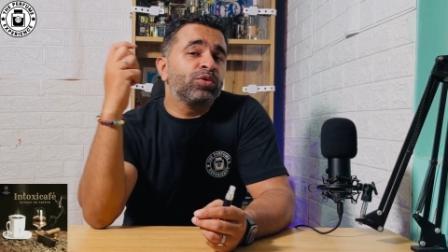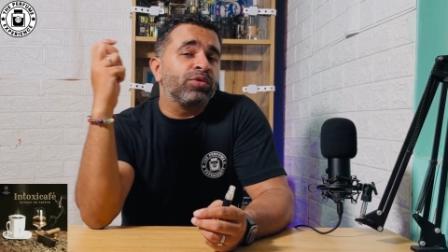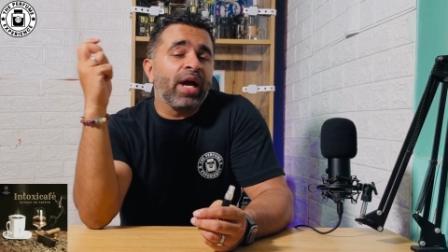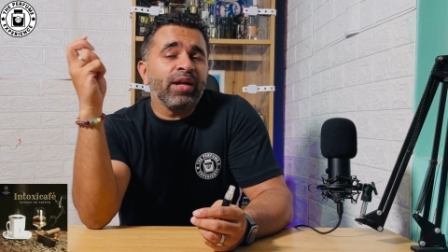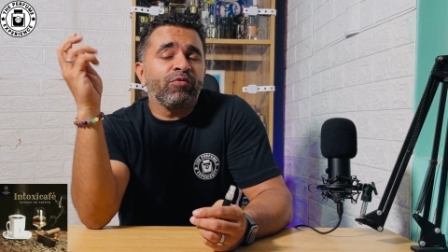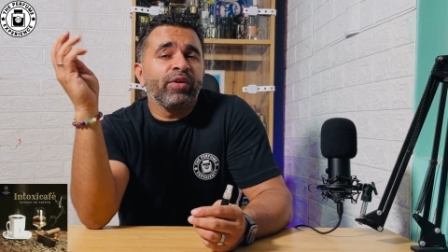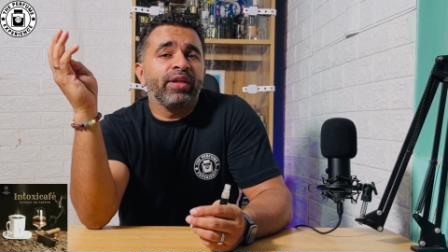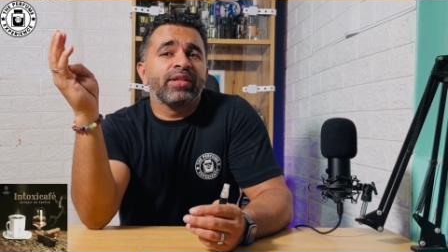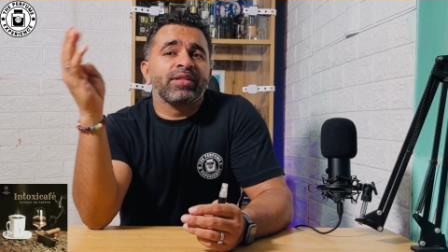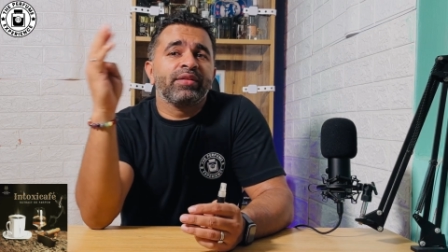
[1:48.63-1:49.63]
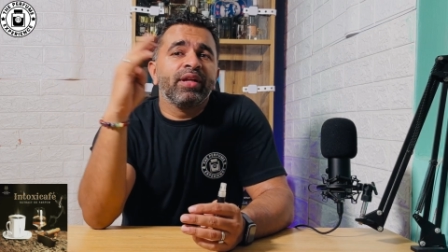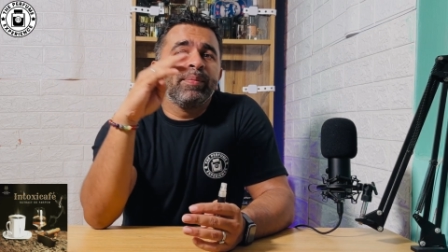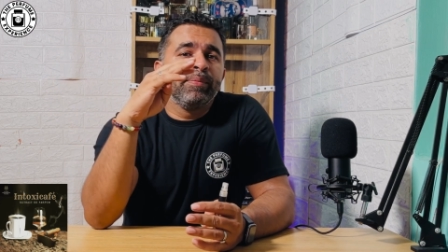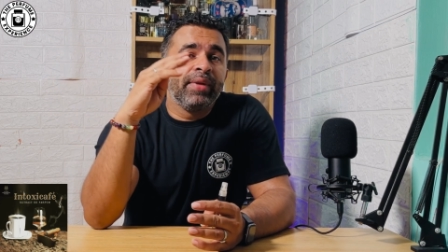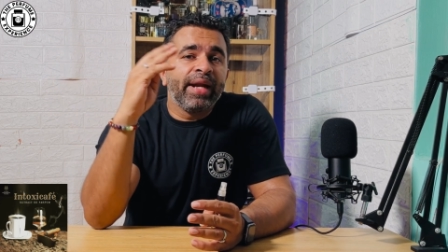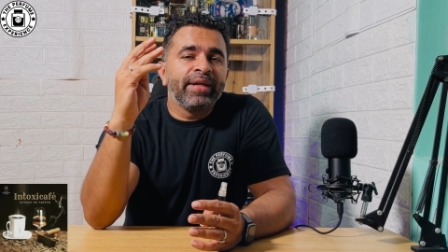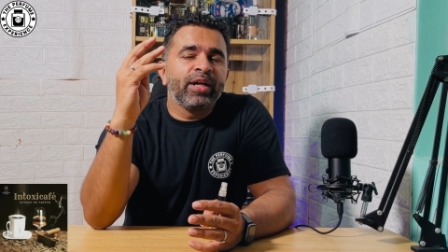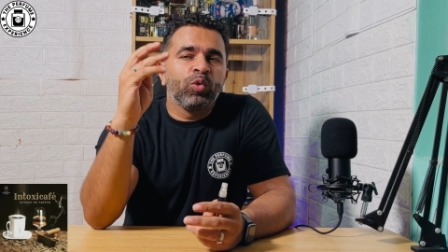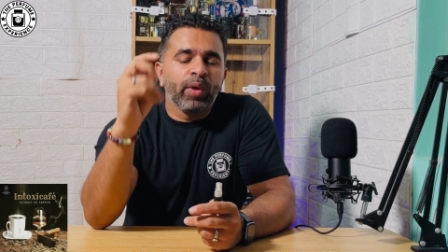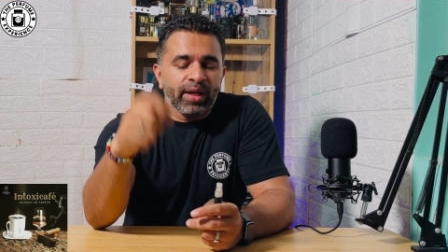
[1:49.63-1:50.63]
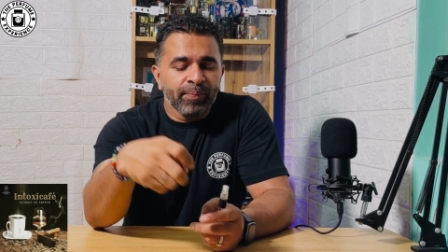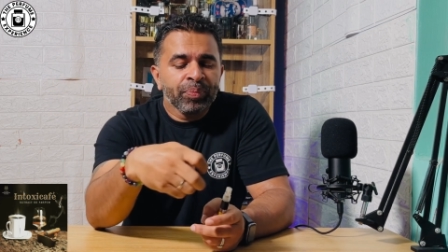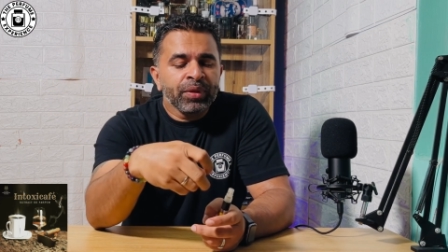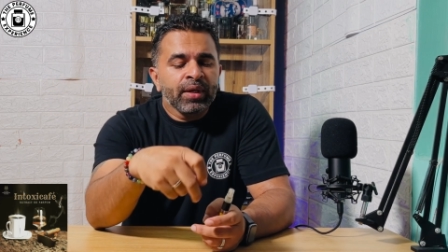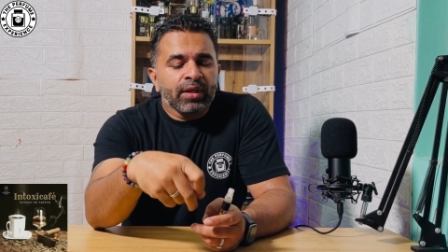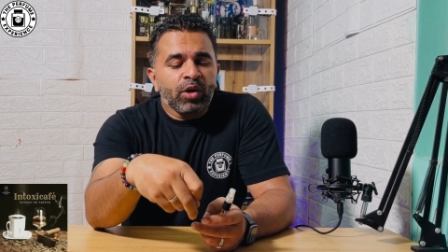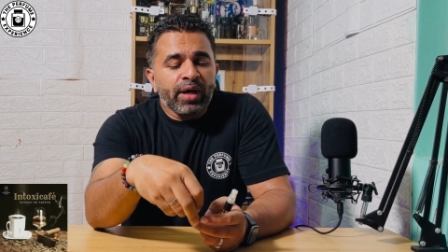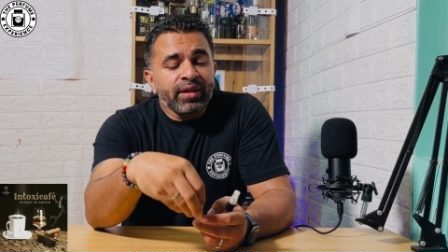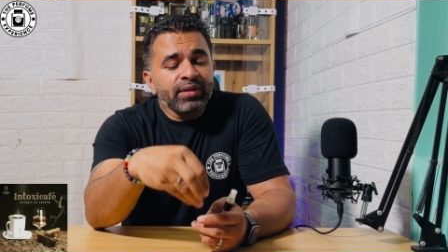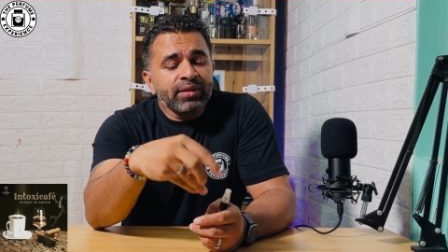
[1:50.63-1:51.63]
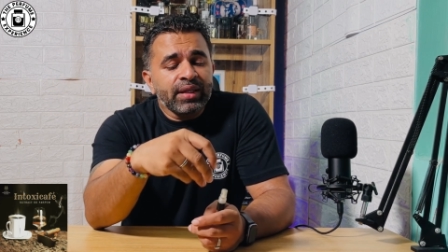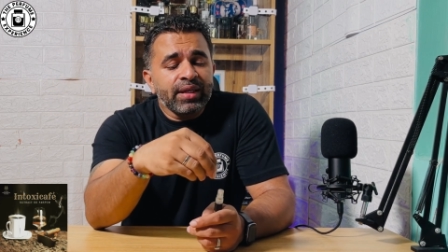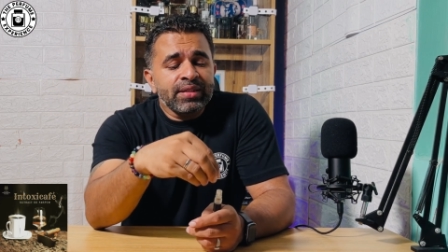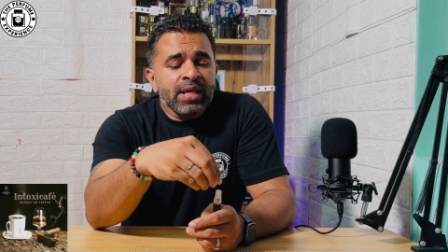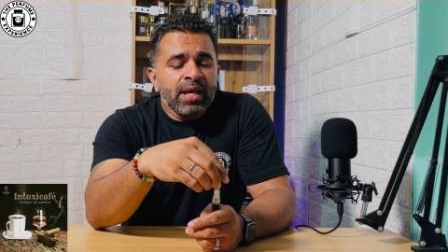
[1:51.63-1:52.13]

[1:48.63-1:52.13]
So that way it's really blended well. Now another thing is